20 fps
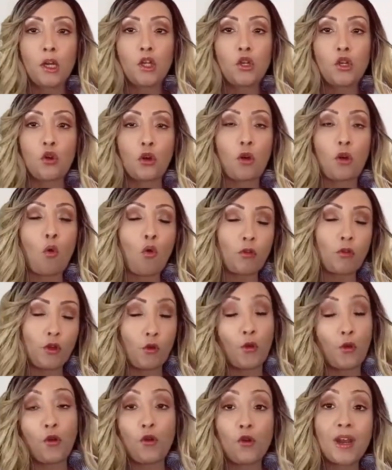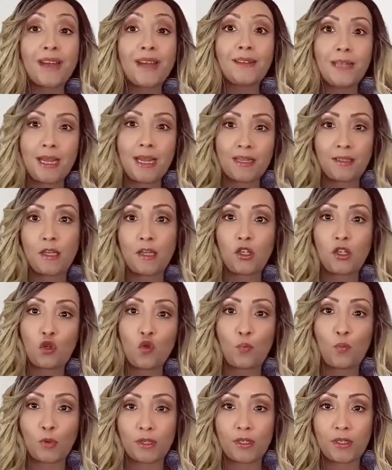you're, you're earning less than
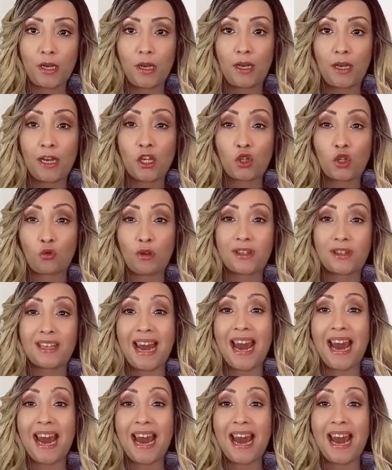2% interest